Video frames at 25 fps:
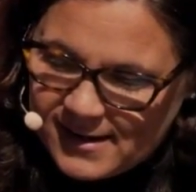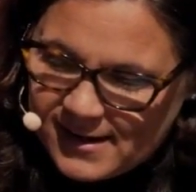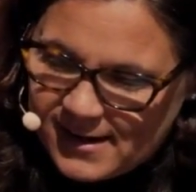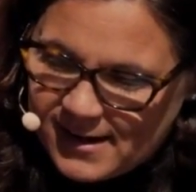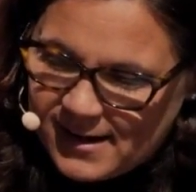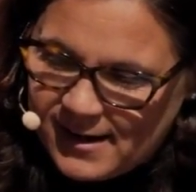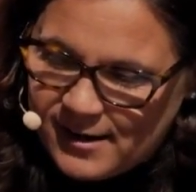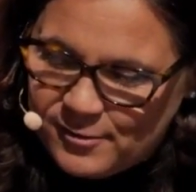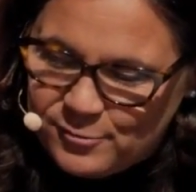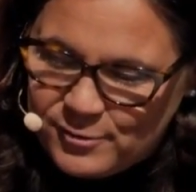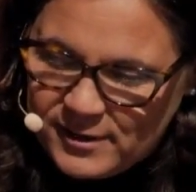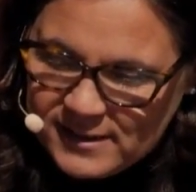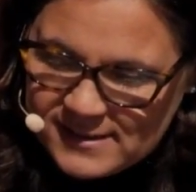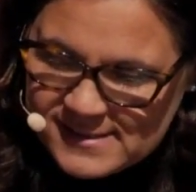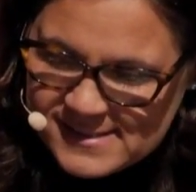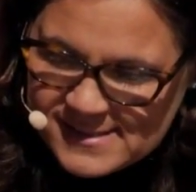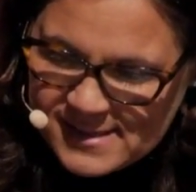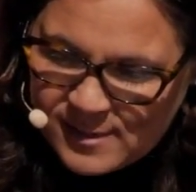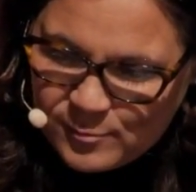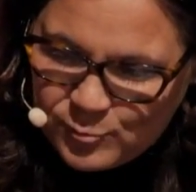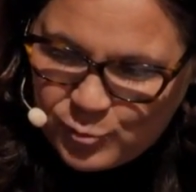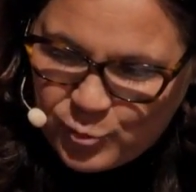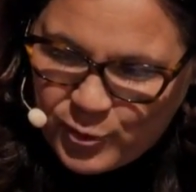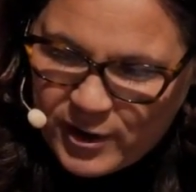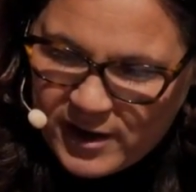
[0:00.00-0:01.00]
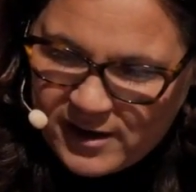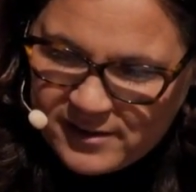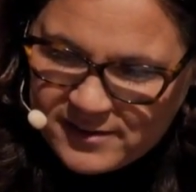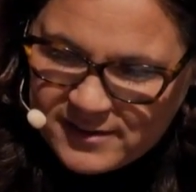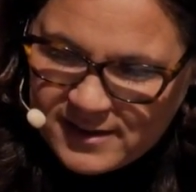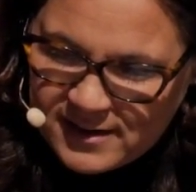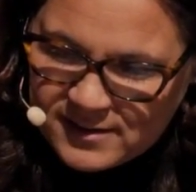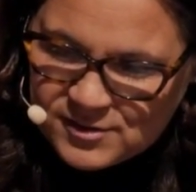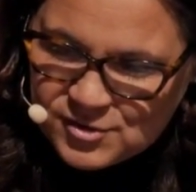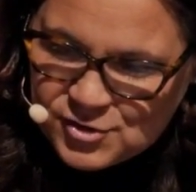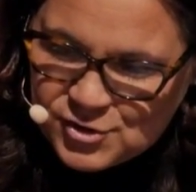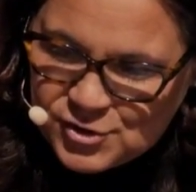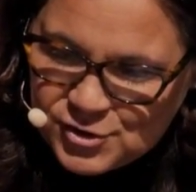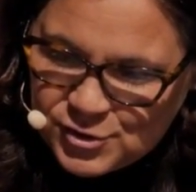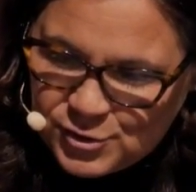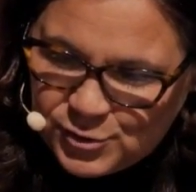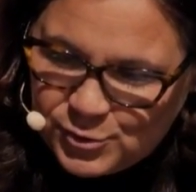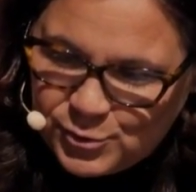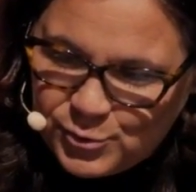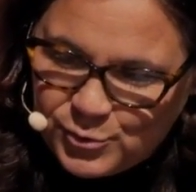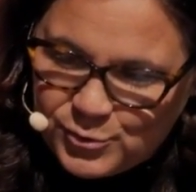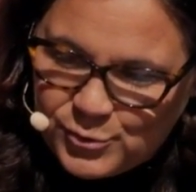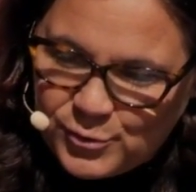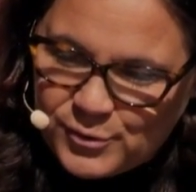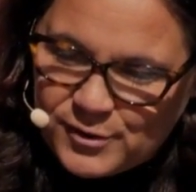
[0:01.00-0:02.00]
I read somewhere that
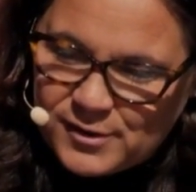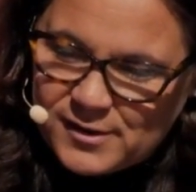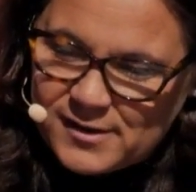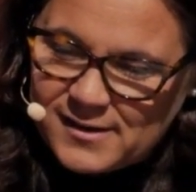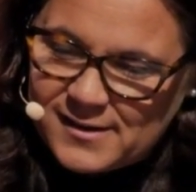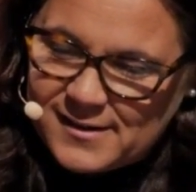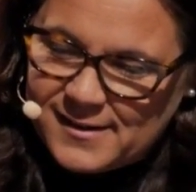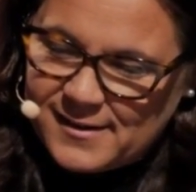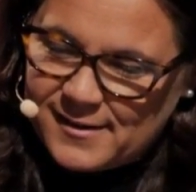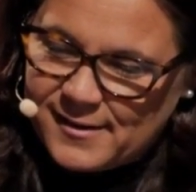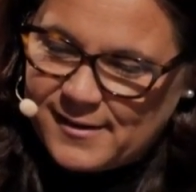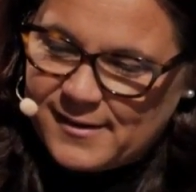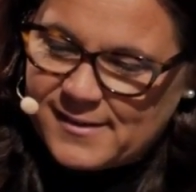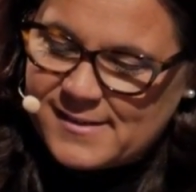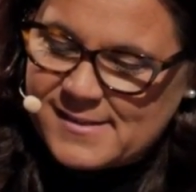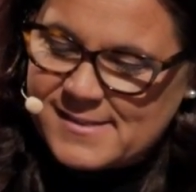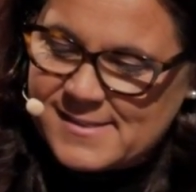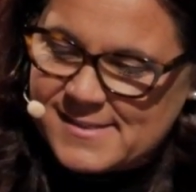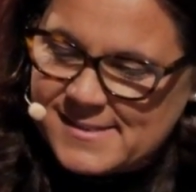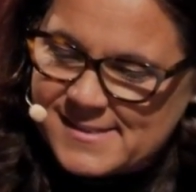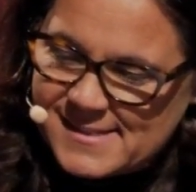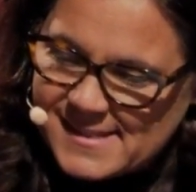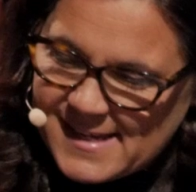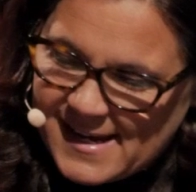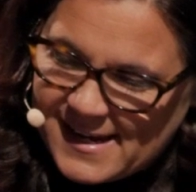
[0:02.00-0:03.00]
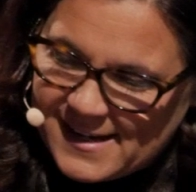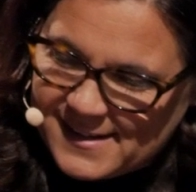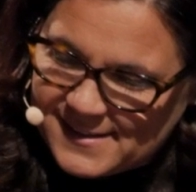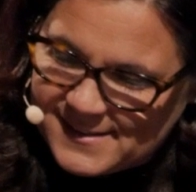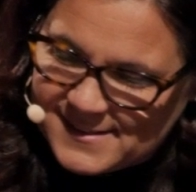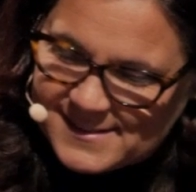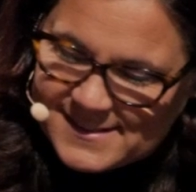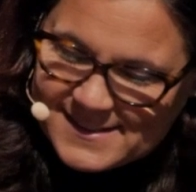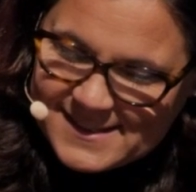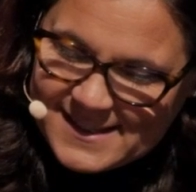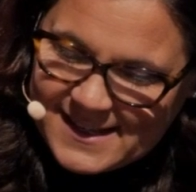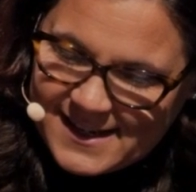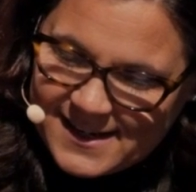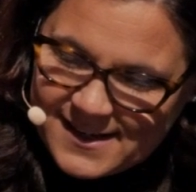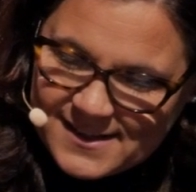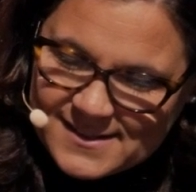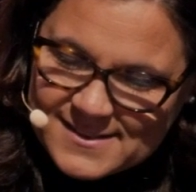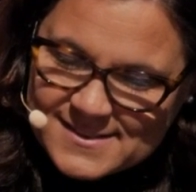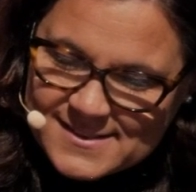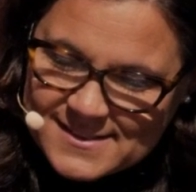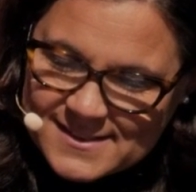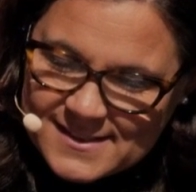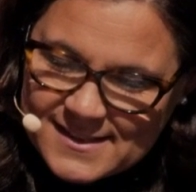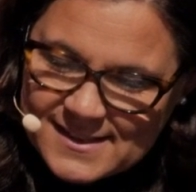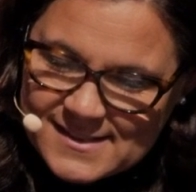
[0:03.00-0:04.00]
you said
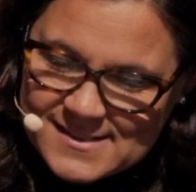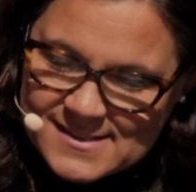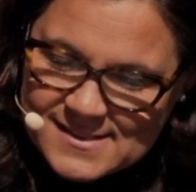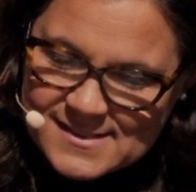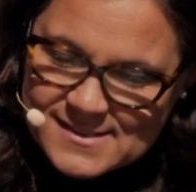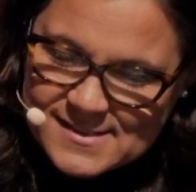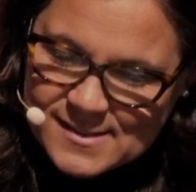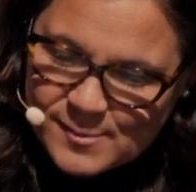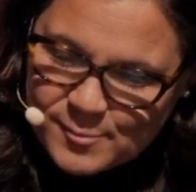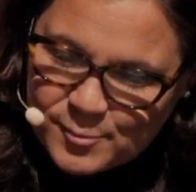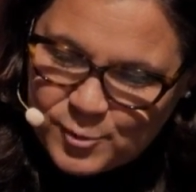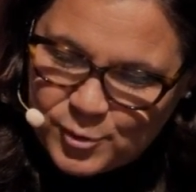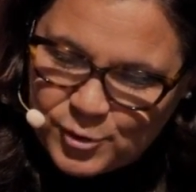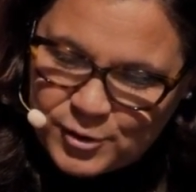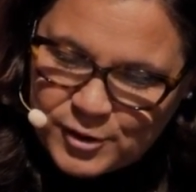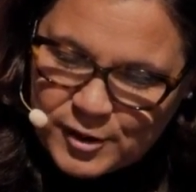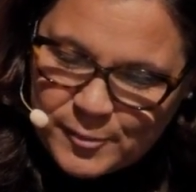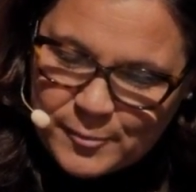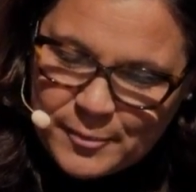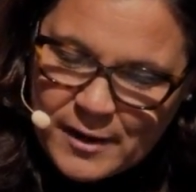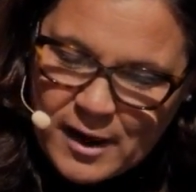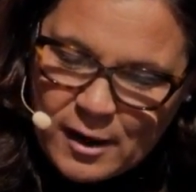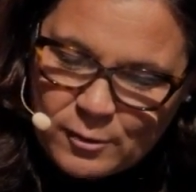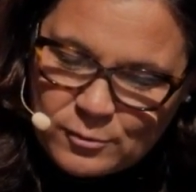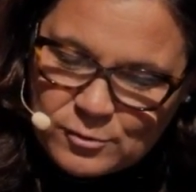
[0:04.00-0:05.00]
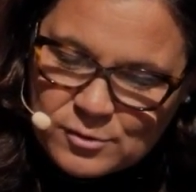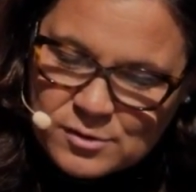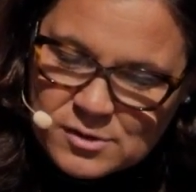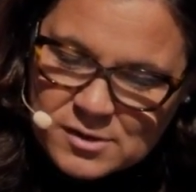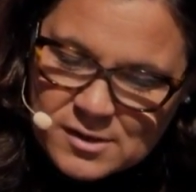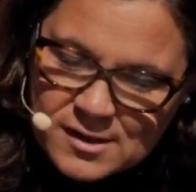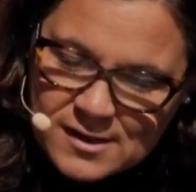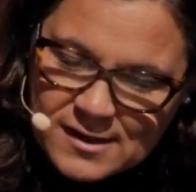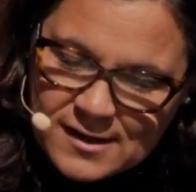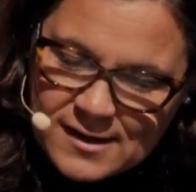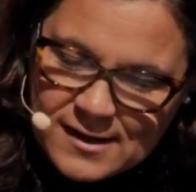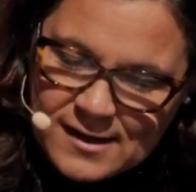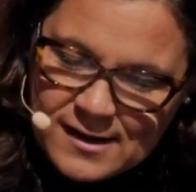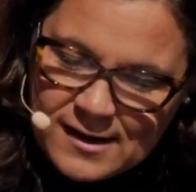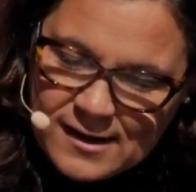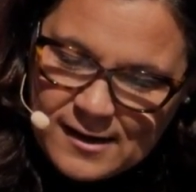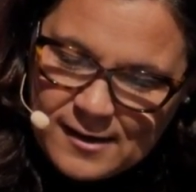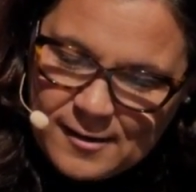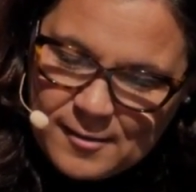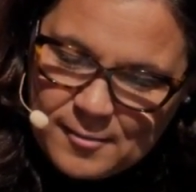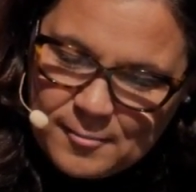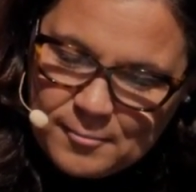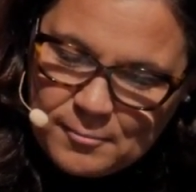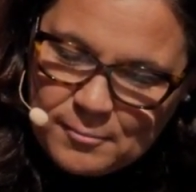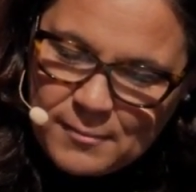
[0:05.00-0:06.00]
that this is a book about
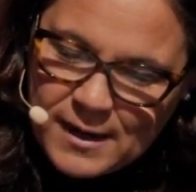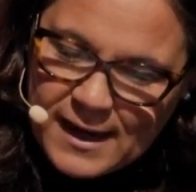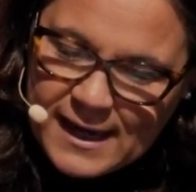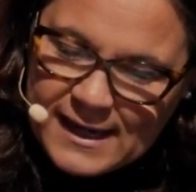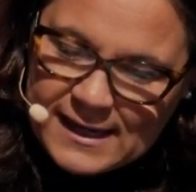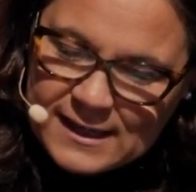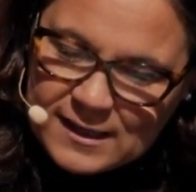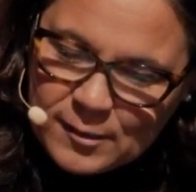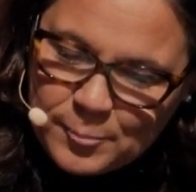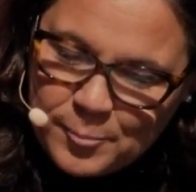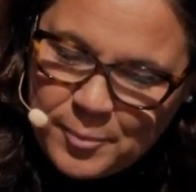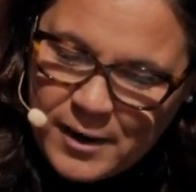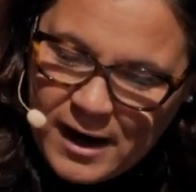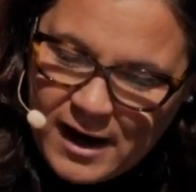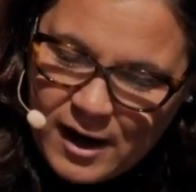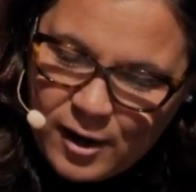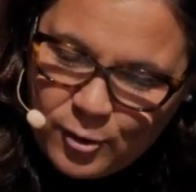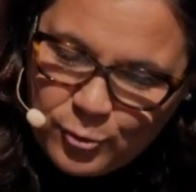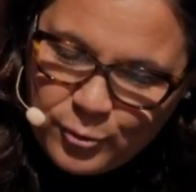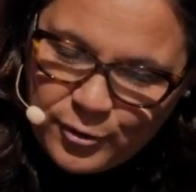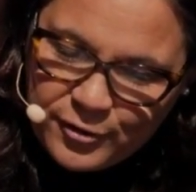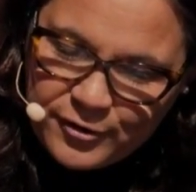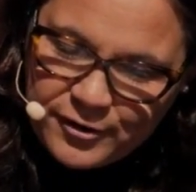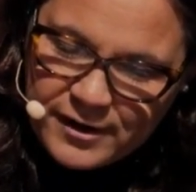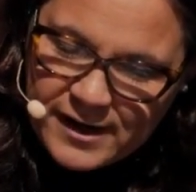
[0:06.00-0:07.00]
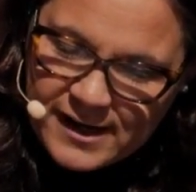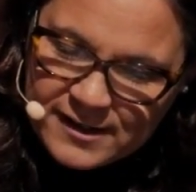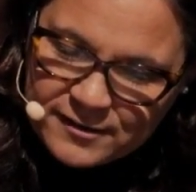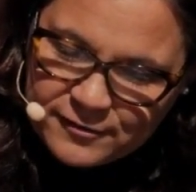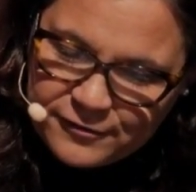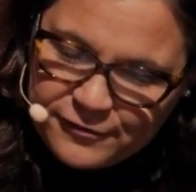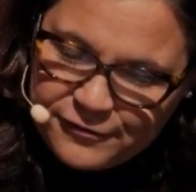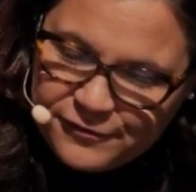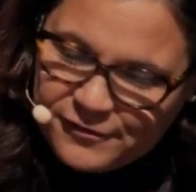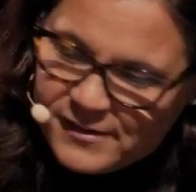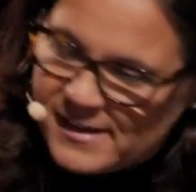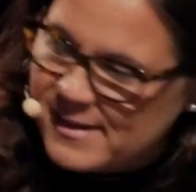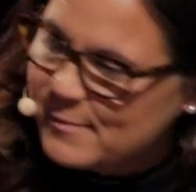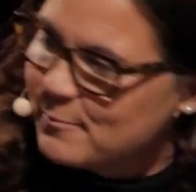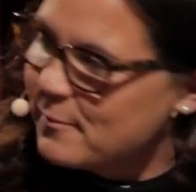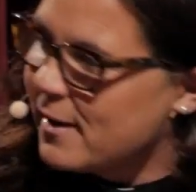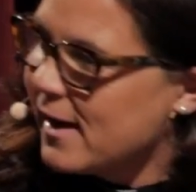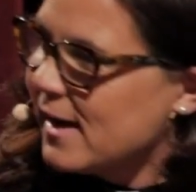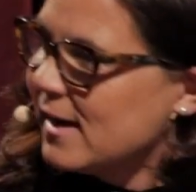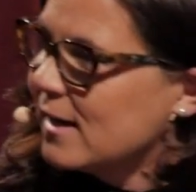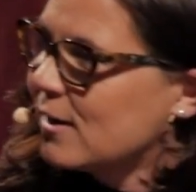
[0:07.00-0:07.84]
male power and female